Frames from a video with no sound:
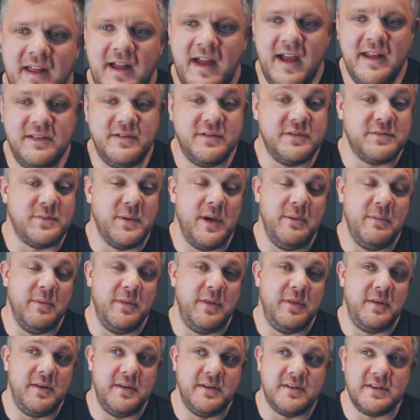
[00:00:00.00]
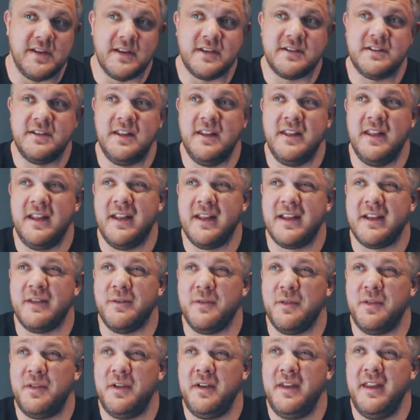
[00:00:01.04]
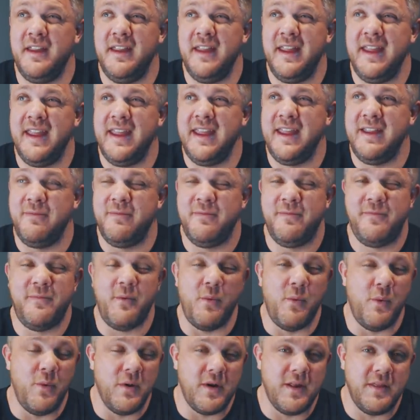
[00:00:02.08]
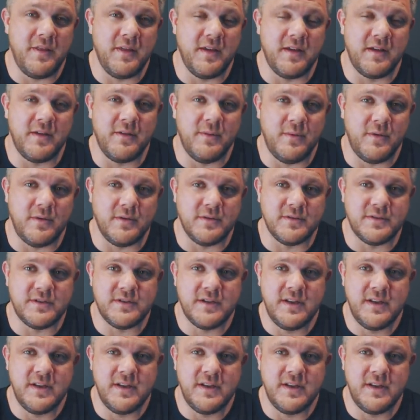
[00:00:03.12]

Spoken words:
I just went with 360, then I got 384, I think it was.